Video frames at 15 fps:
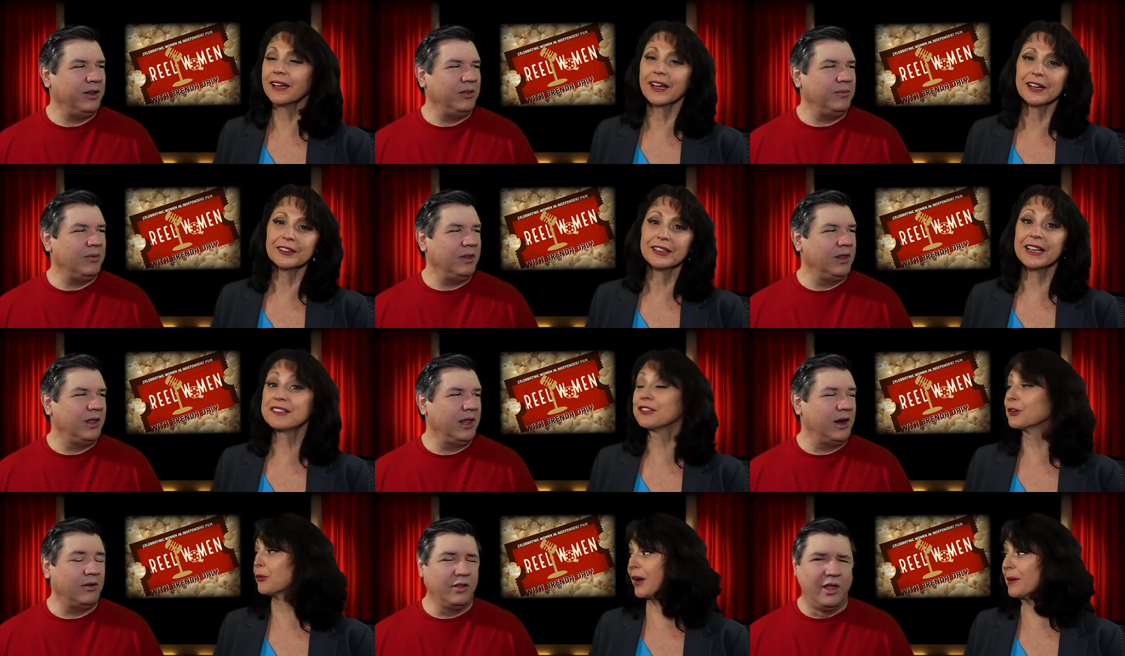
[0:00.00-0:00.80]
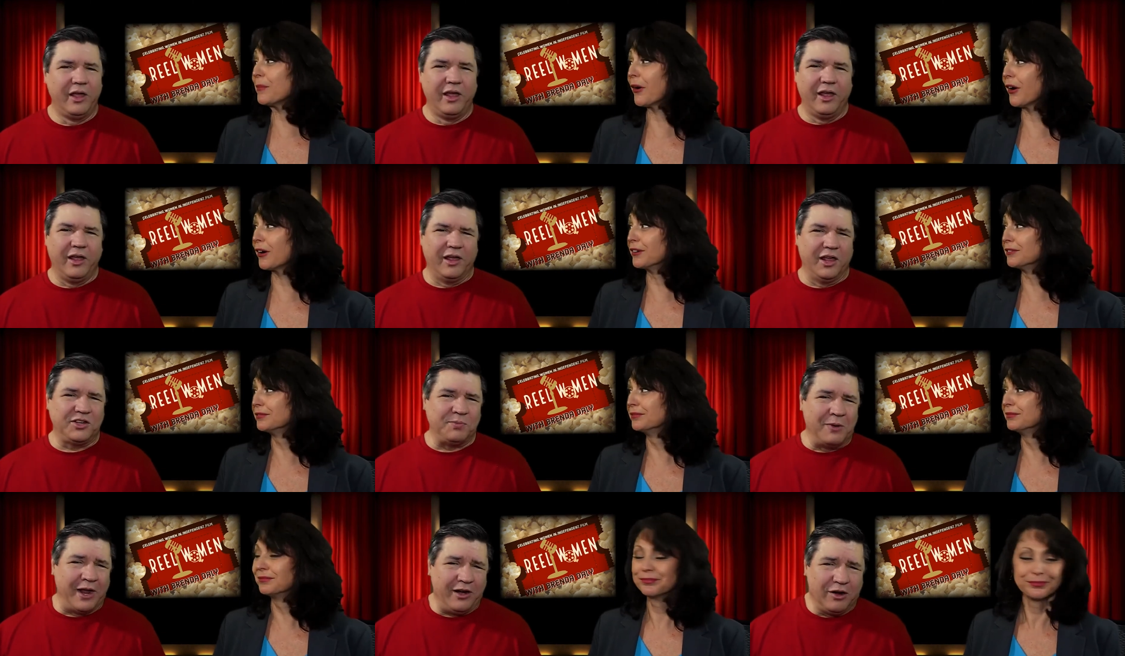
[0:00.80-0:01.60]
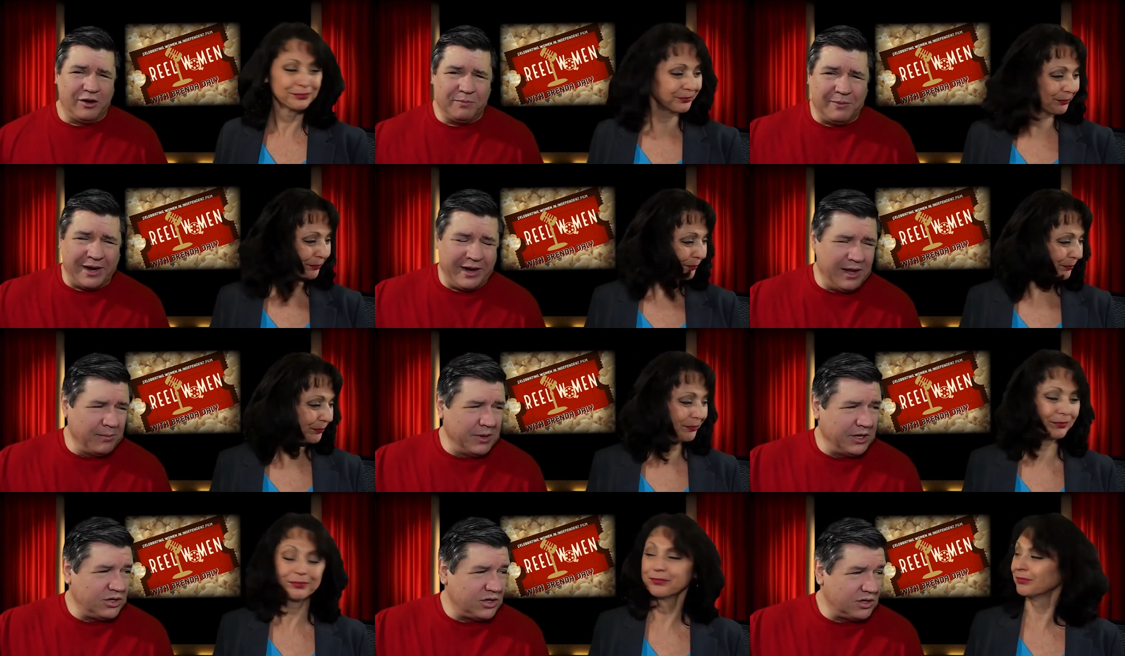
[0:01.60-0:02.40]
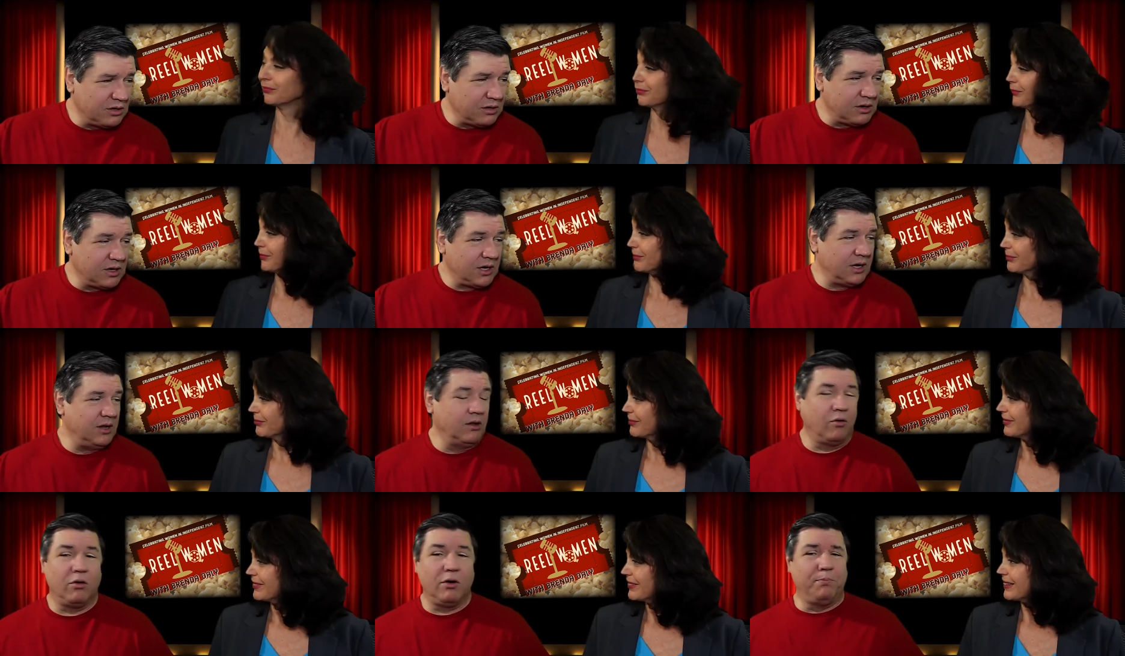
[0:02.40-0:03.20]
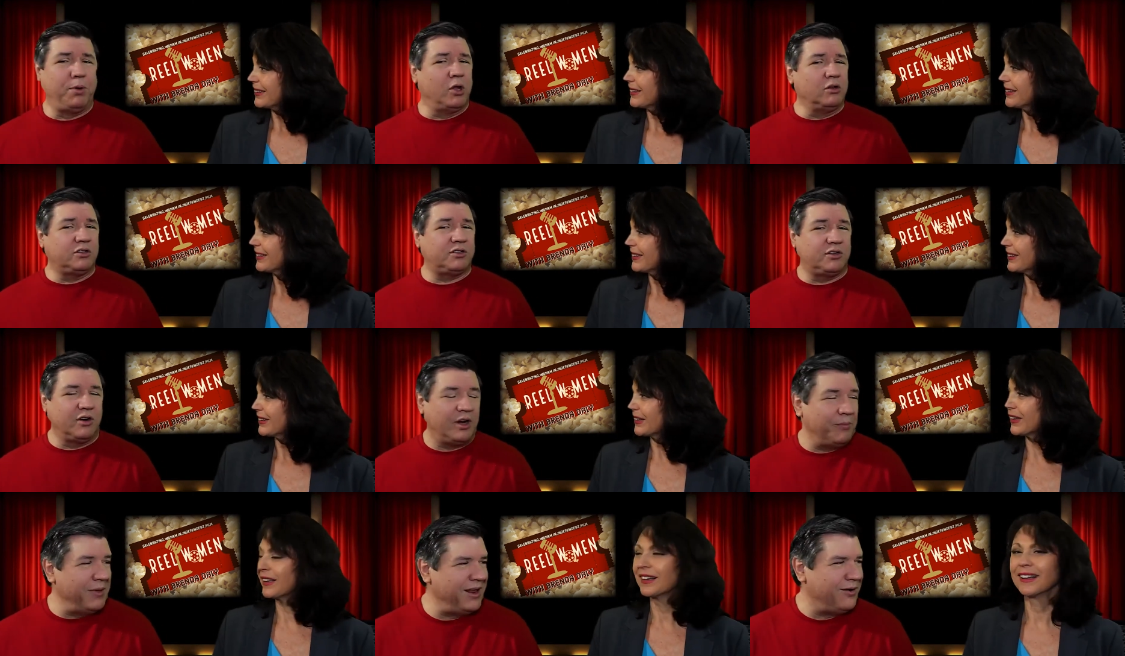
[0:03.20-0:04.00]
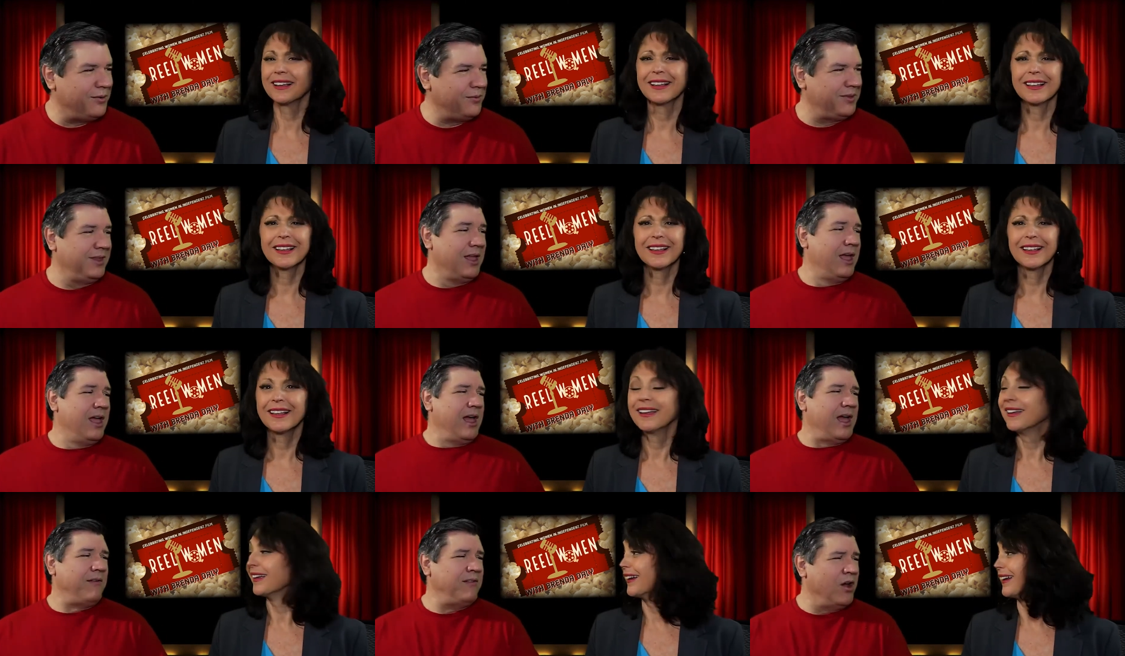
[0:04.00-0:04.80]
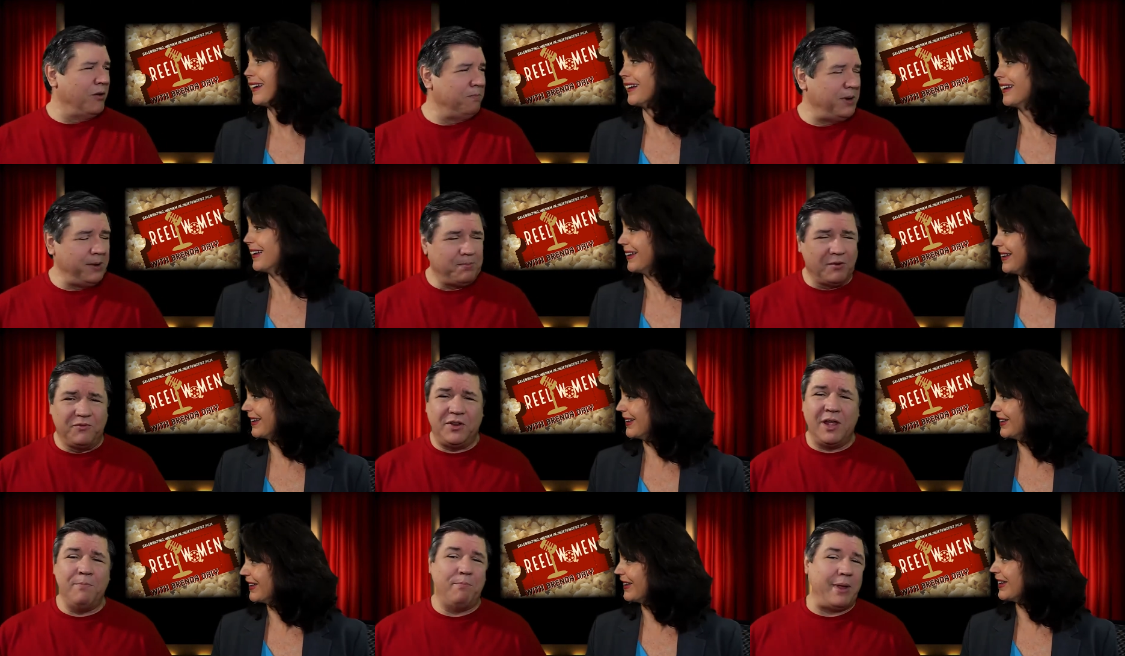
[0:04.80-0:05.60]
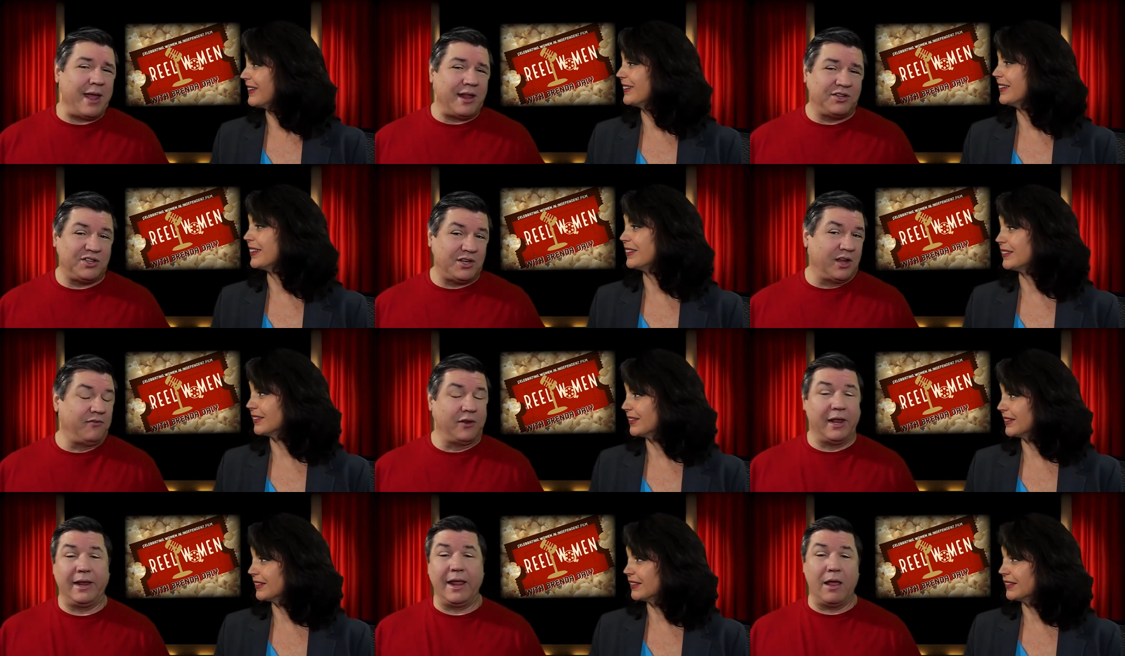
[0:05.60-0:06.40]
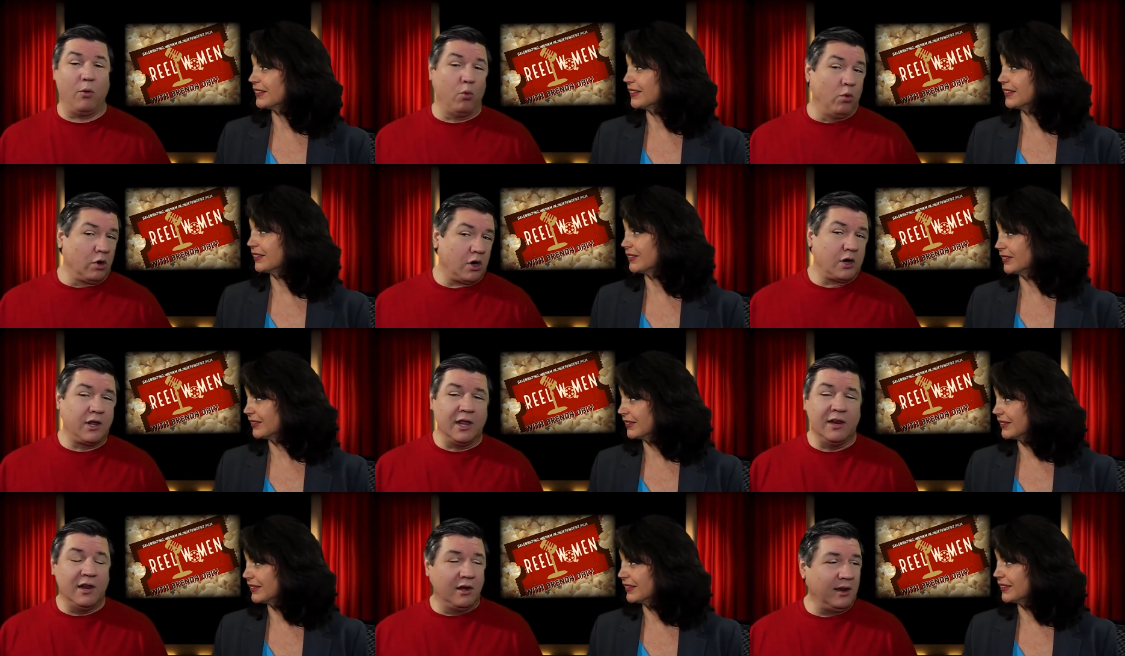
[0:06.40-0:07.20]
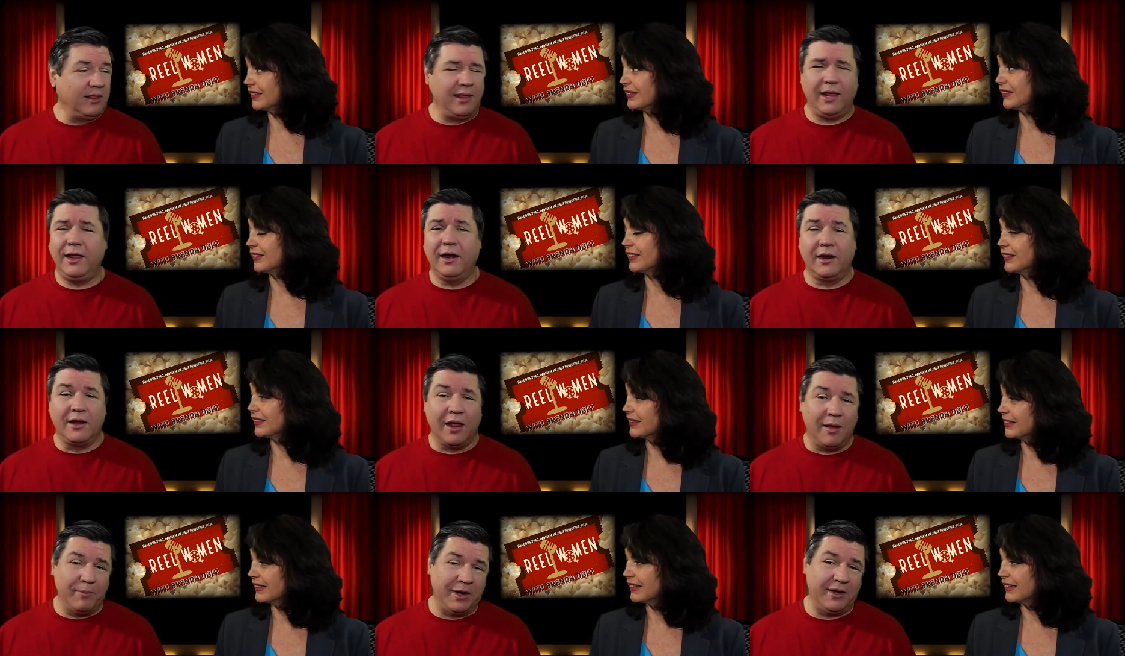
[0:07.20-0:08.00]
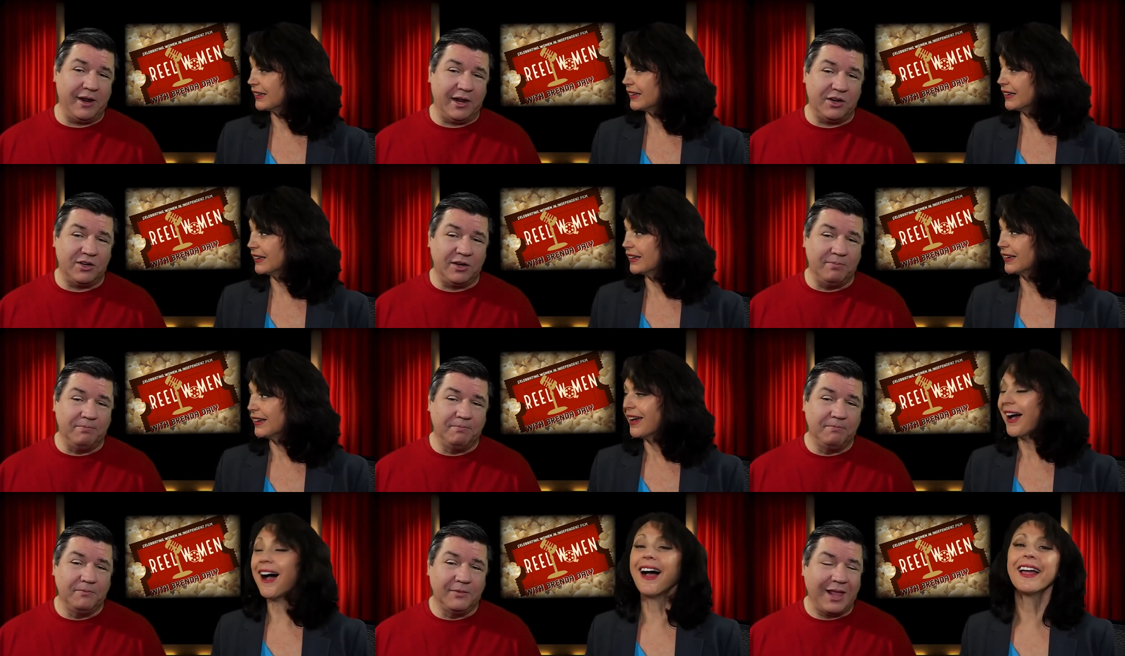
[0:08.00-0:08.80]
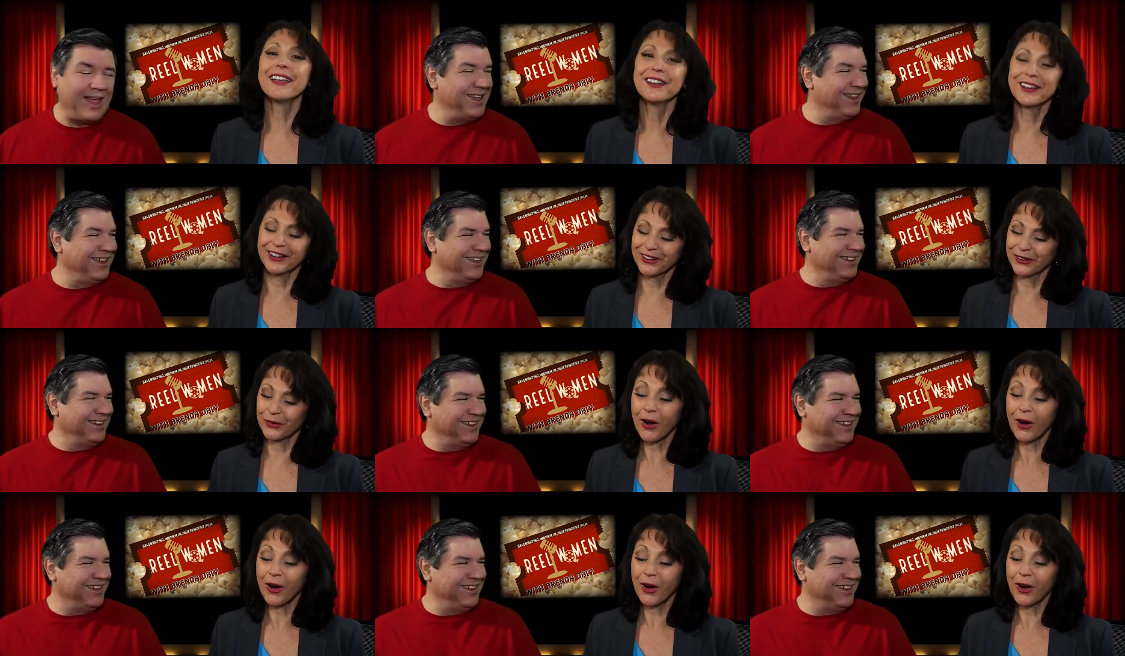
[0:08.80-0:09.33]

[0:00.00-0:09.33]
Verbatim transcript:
Speaker 1: He, yeah, it's a know, great part. This might hurt my image or or bolster it. You know, I've known people have done bad stuff like at work and they get a commendation. I know,